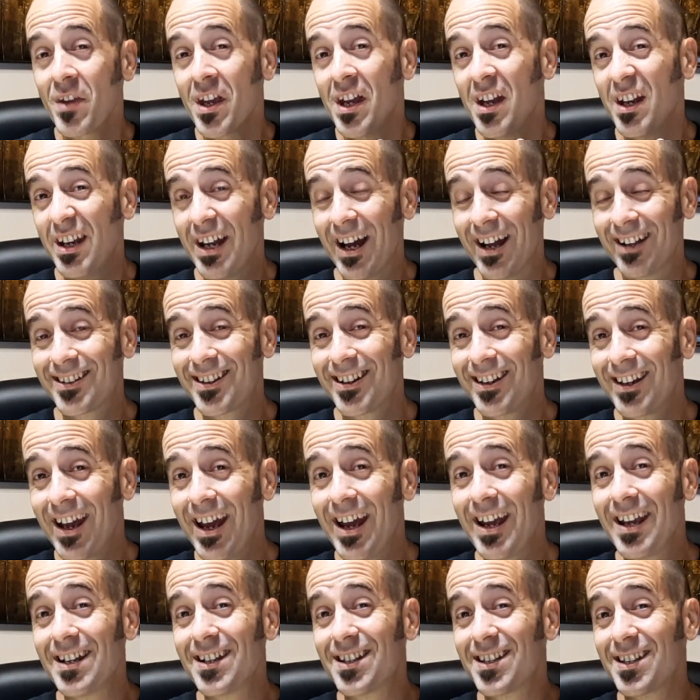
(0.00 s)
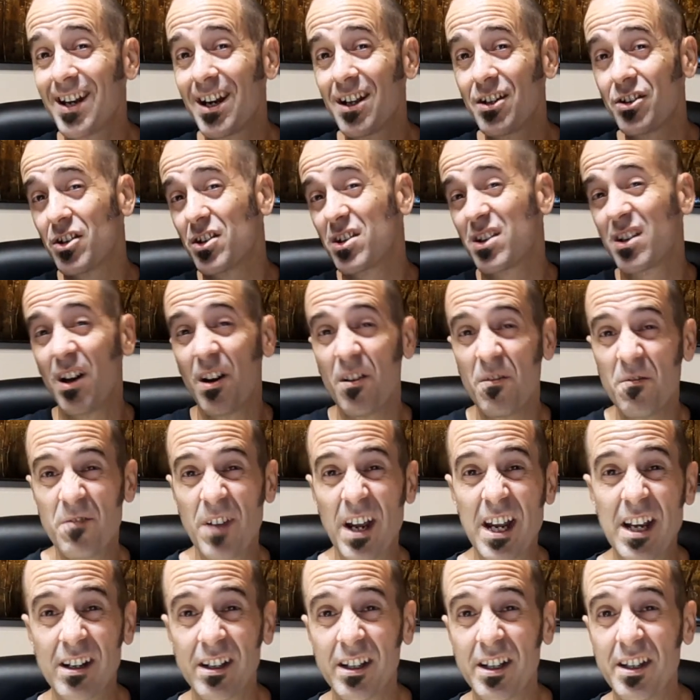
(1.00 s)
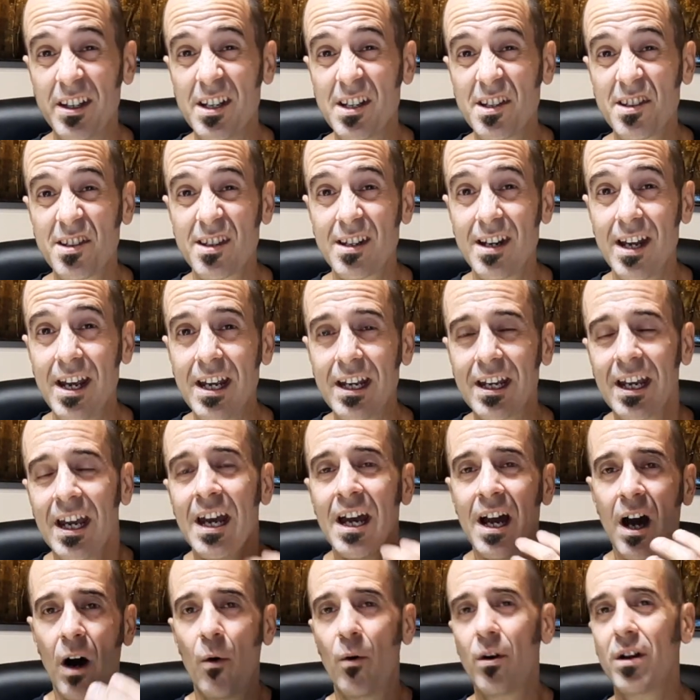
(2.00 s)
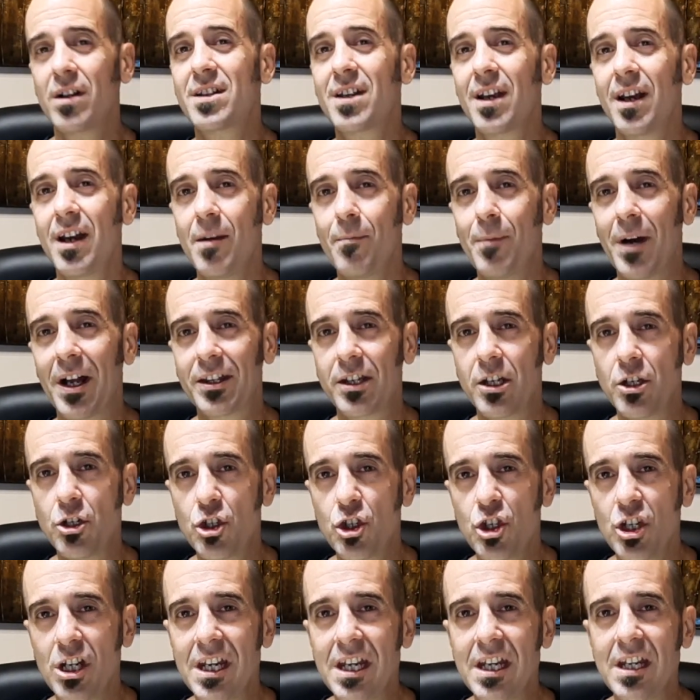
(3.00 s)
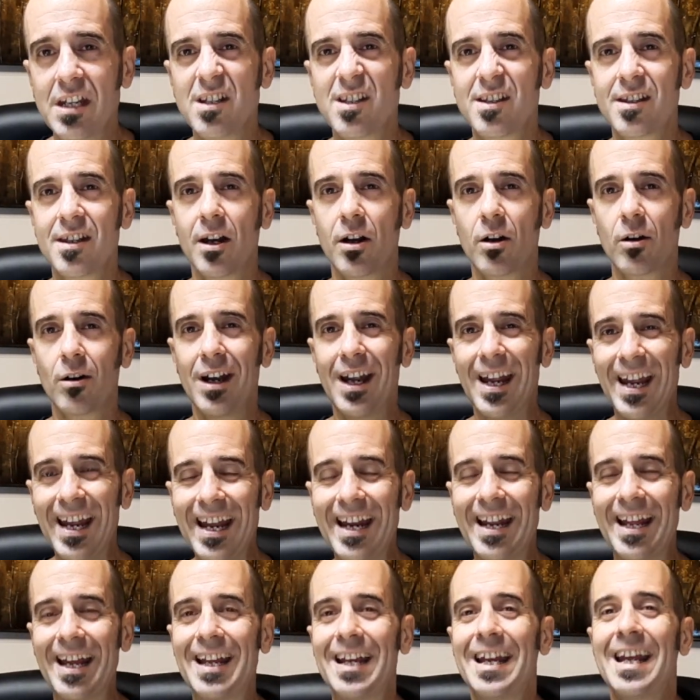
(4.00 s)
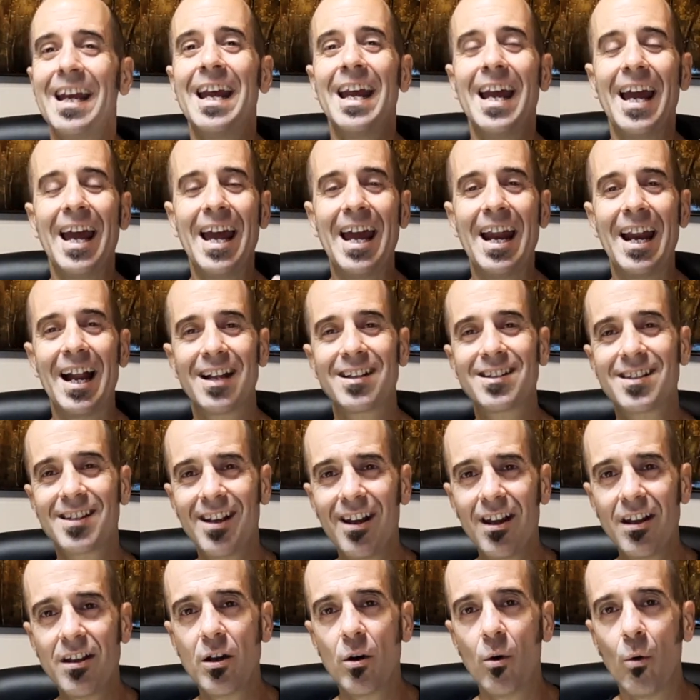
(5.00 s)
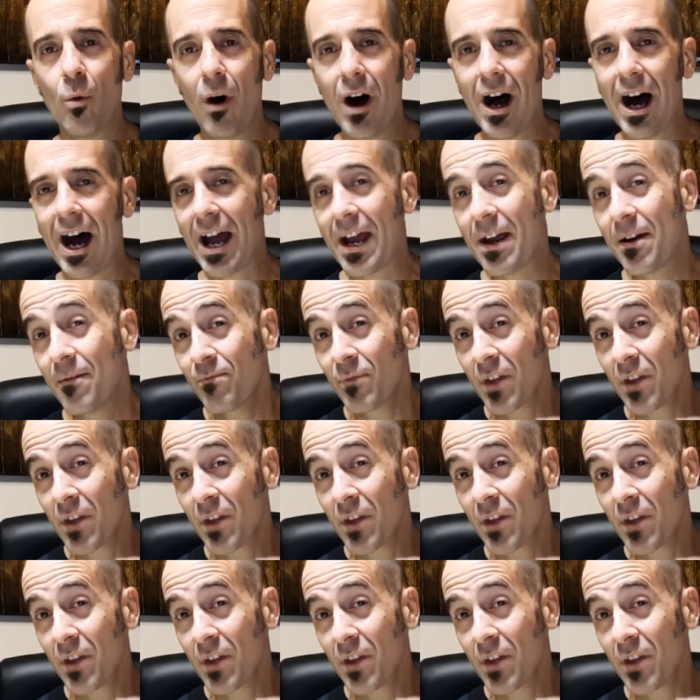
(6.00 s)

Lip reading: Now today, instead of just unveiling this snake, I want to tell you about the genes that are in it. And I'll tell you why.